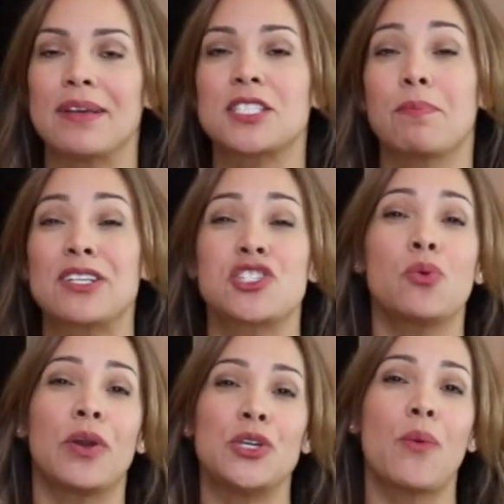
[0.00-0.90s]
especially
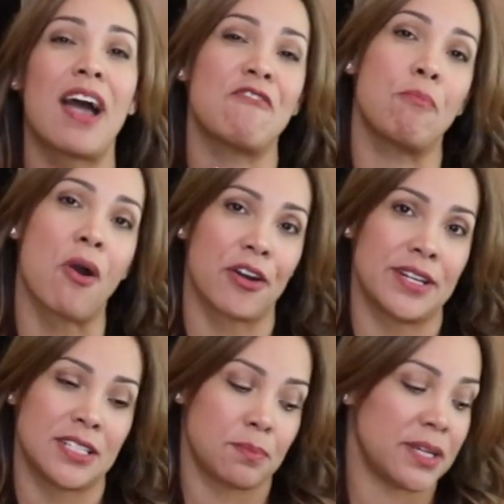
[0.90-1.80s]
when you have parties,